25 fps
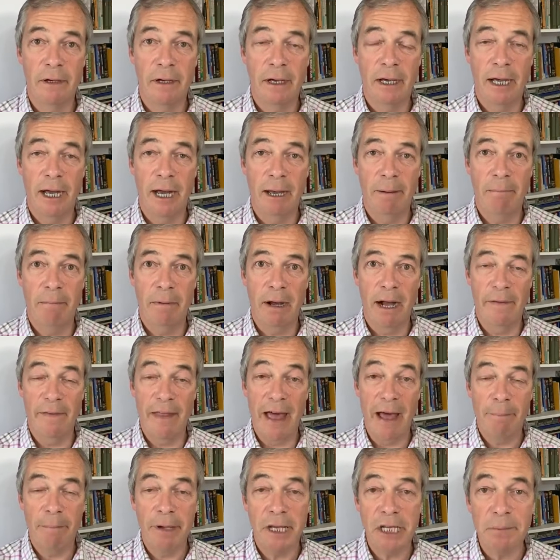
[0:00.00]
and
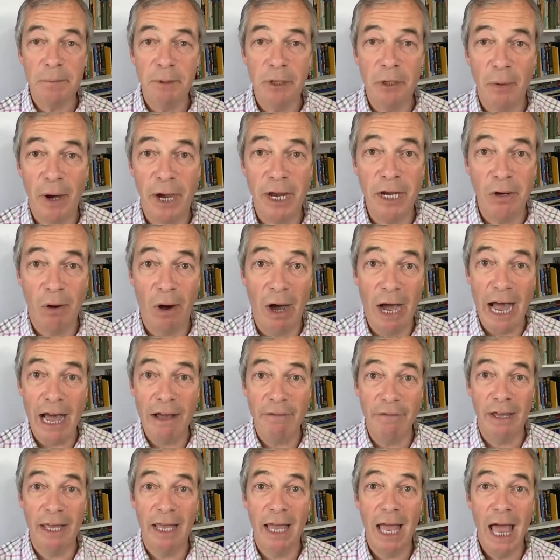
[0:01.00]
that means, by the way, not
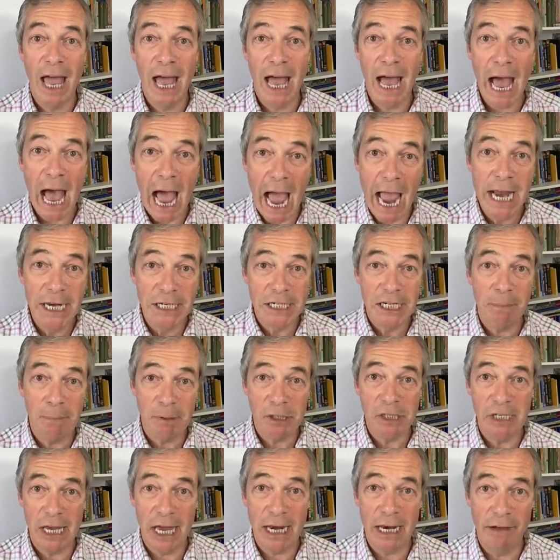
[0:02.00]
having
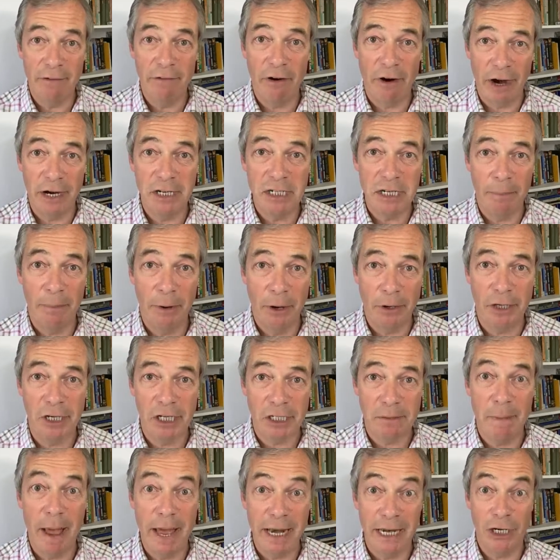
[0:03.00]
80% of our
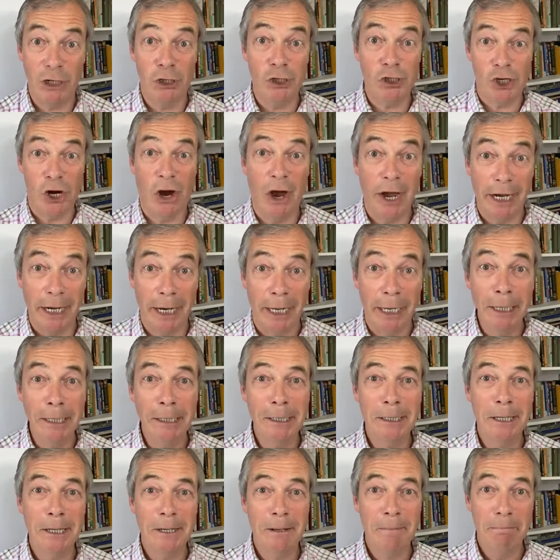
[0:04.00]
antibiotics made in China,
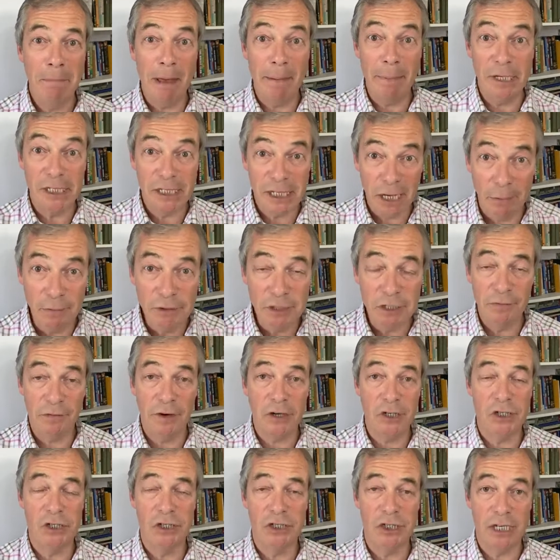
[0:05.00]
maybe
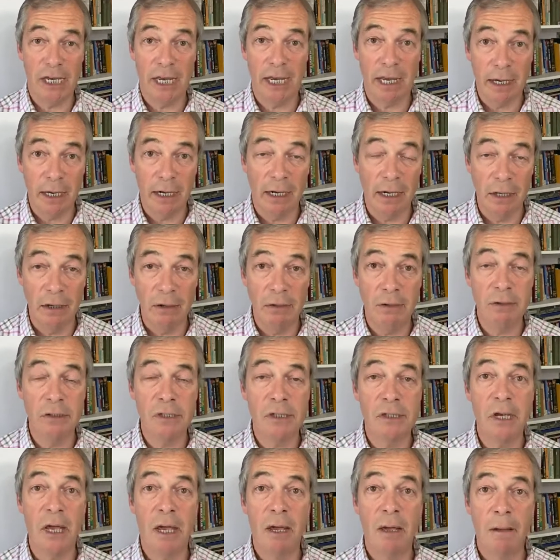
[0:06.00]
self-sufficiency
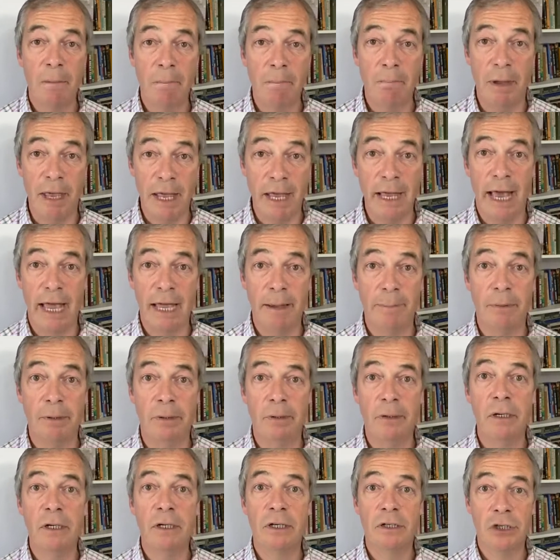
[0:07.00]
includes being
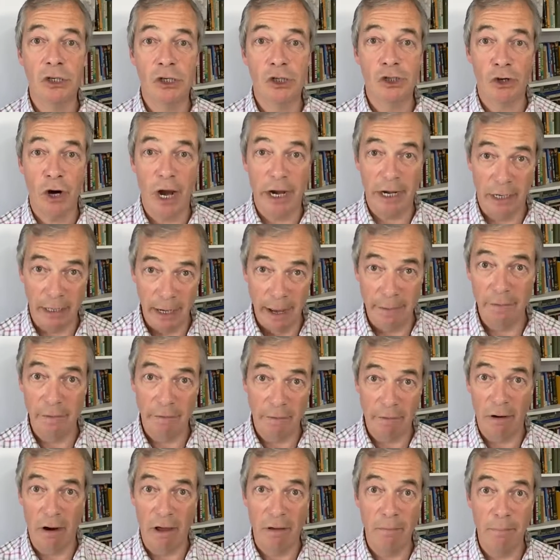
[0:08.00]
able to train enough of
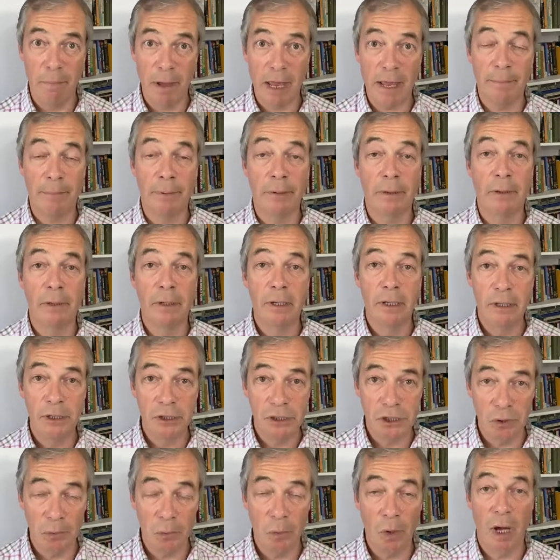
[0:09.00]
our own people
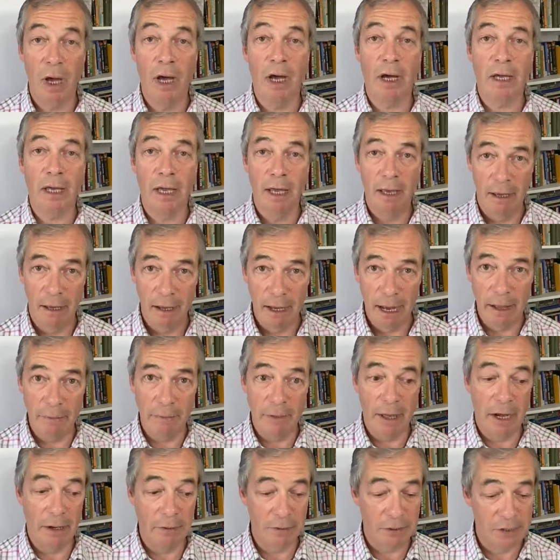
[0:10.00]
to work in
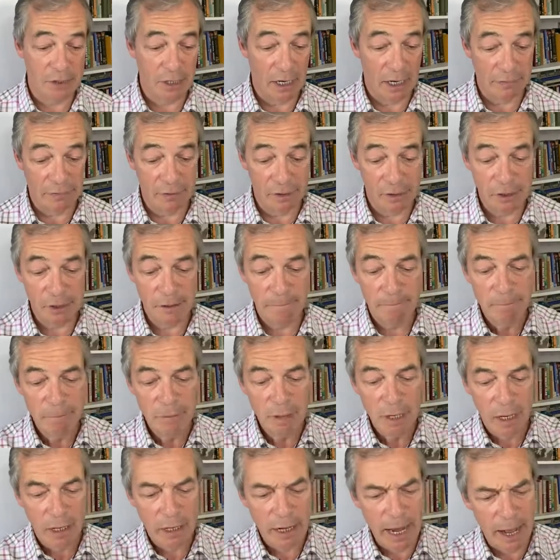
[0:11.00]
the health service.
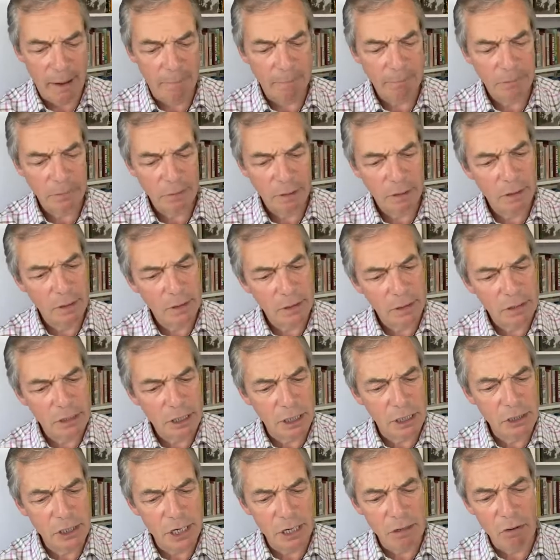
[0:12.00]
Now,
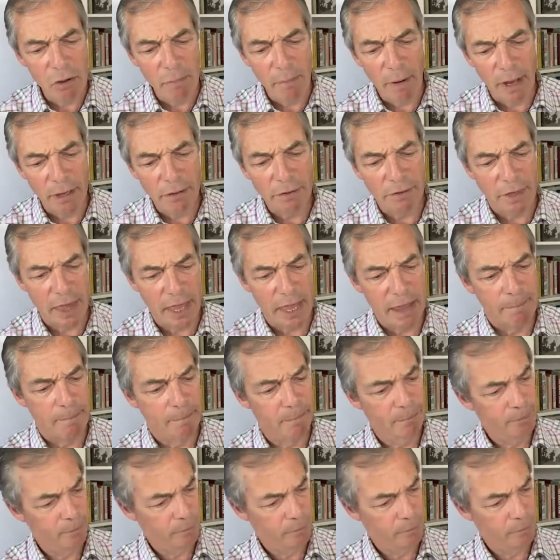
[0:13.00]
to continue with my theme